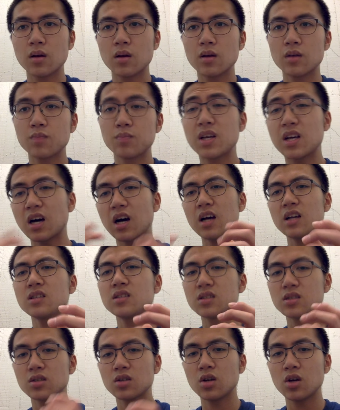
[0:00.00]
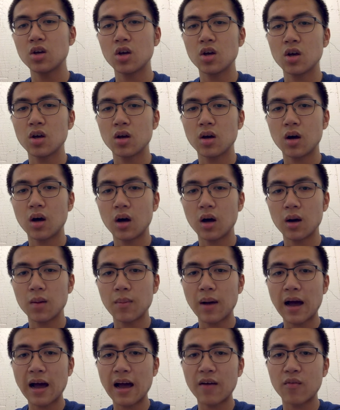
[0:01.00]
because
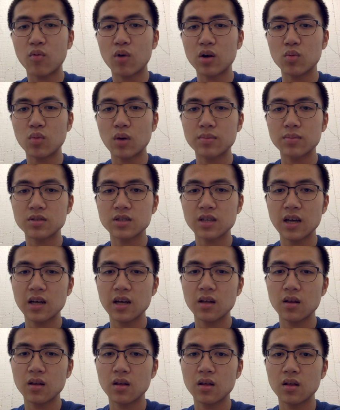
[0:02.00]
I have one website,